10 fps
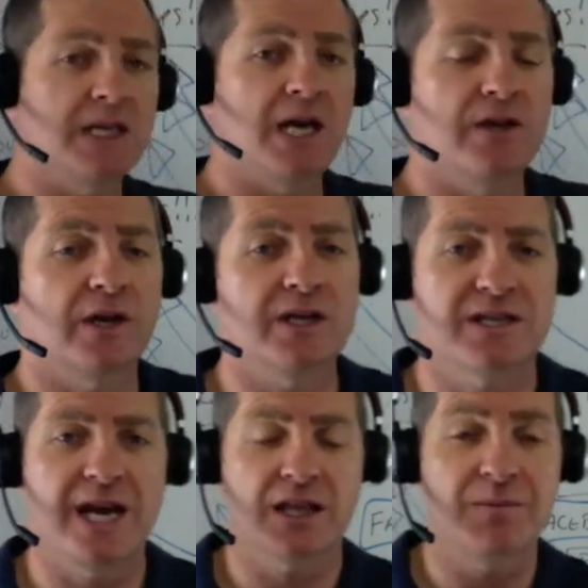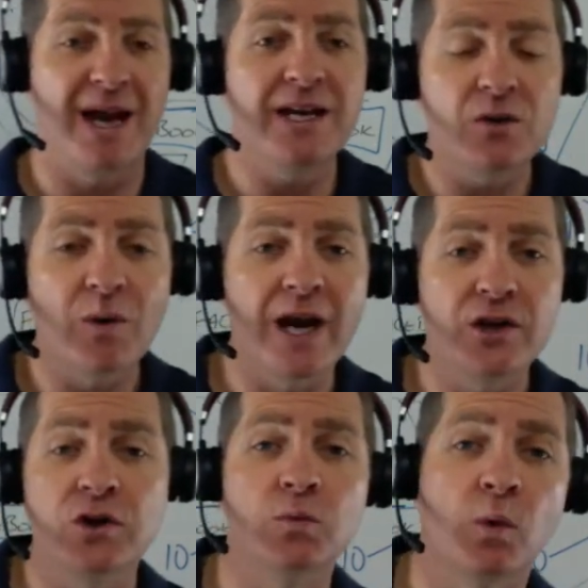in there that can take them anywhere
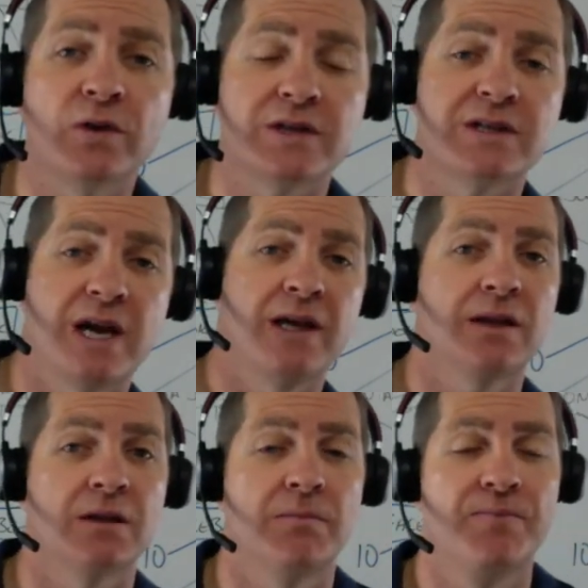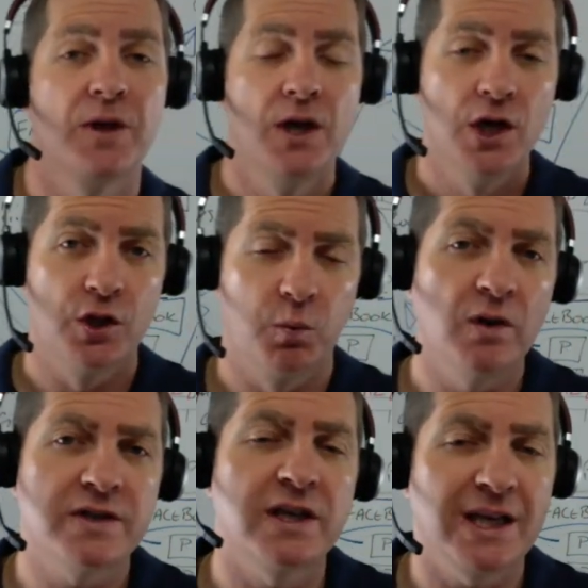you want to take them. The
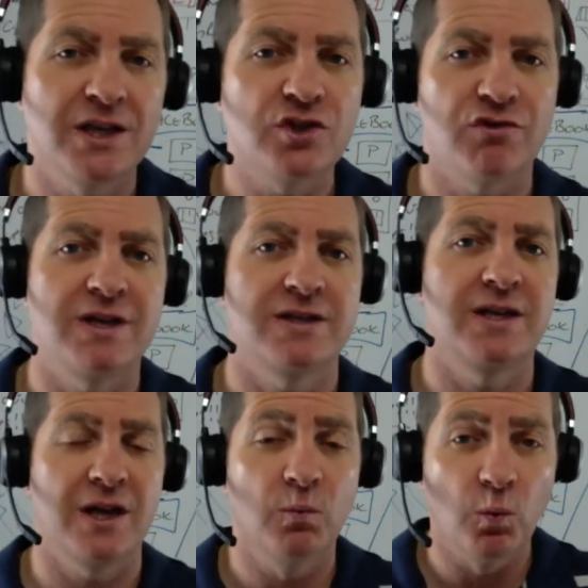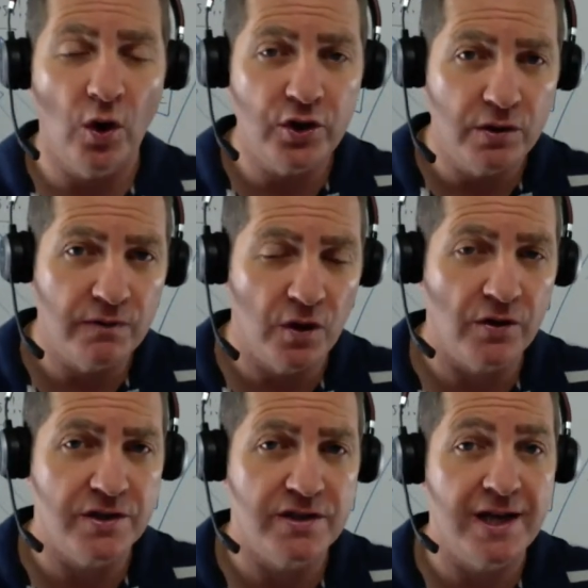ones that are interested in what you've
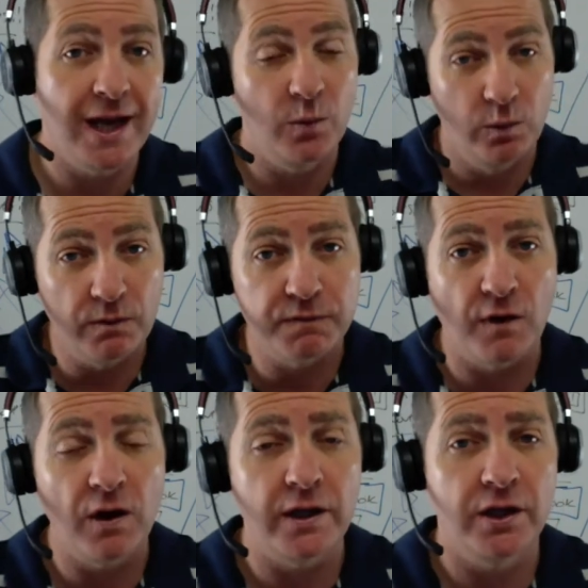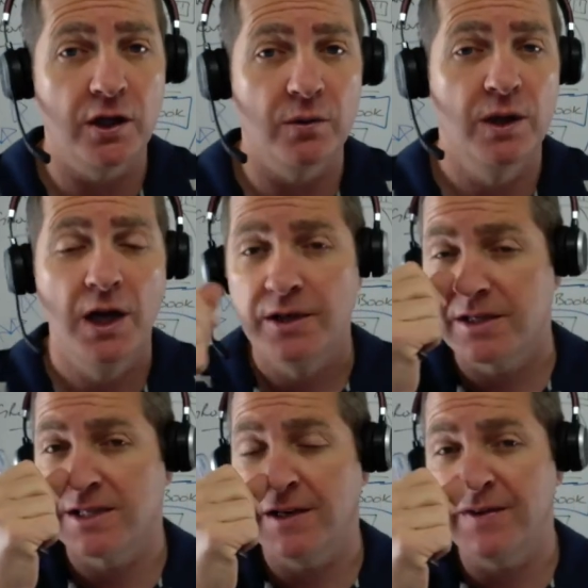got to say will follow you
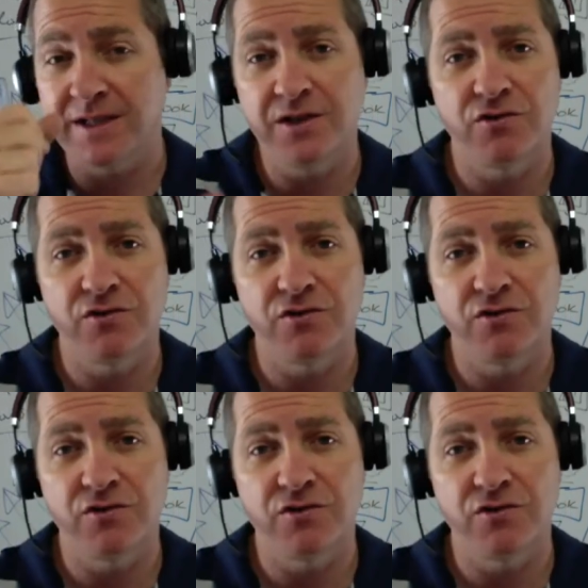to see if it's